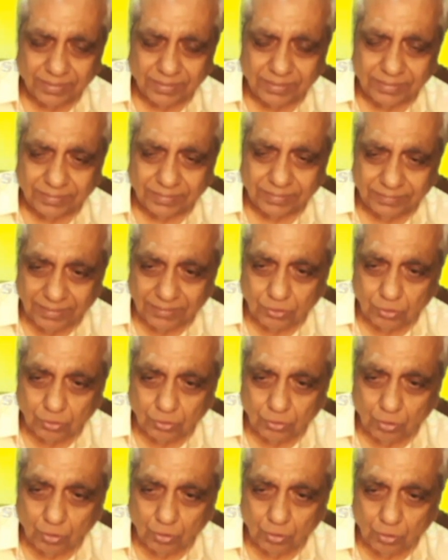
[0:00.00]
this
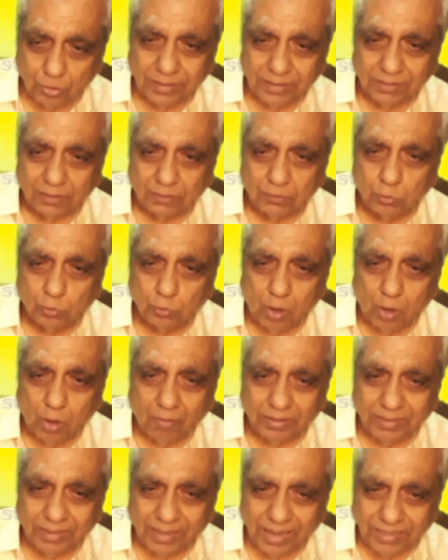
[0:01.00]
knowledge to our
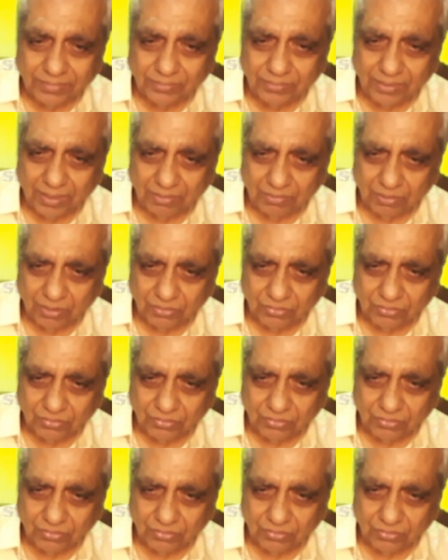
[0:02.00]
next generation,